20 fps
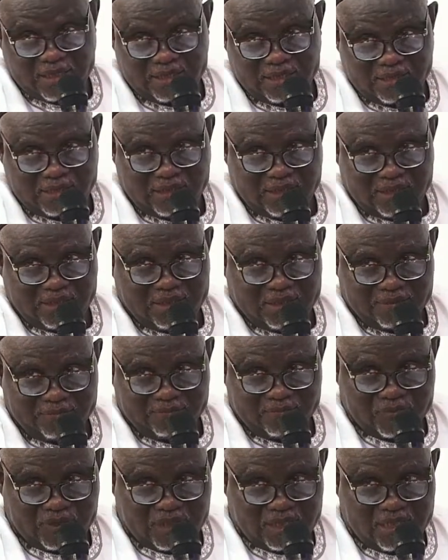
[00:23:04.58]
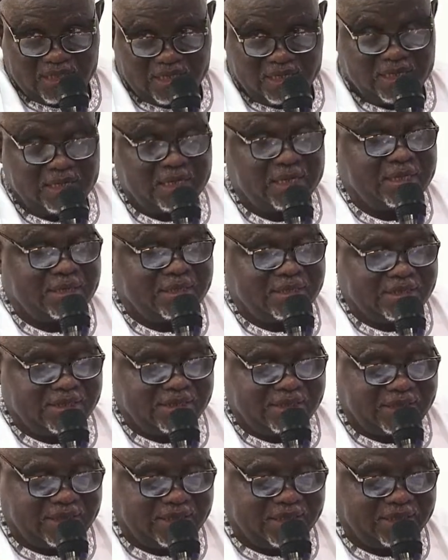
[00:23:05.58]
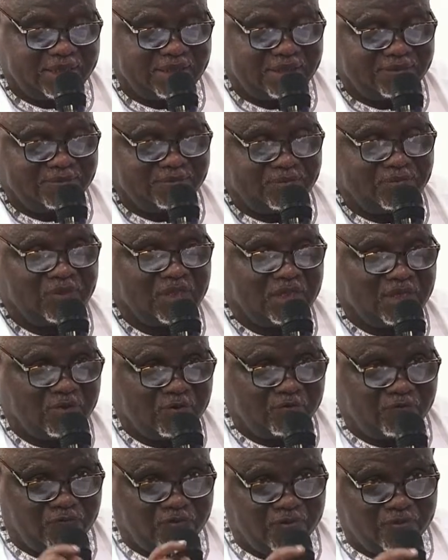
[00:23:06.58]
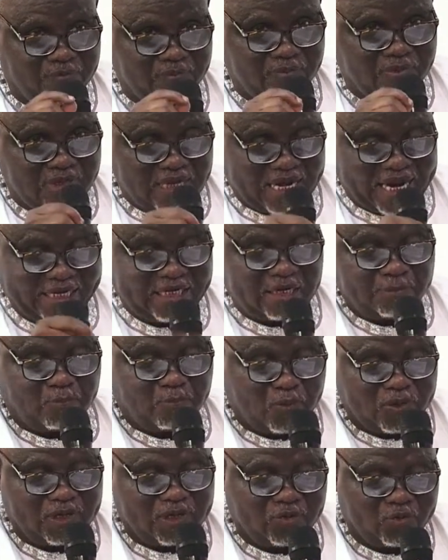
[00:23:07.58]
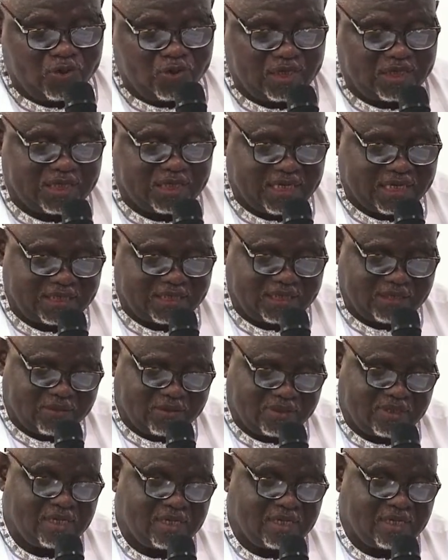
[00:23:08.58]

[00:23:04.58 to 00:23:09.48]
HCA series form at the polling unit that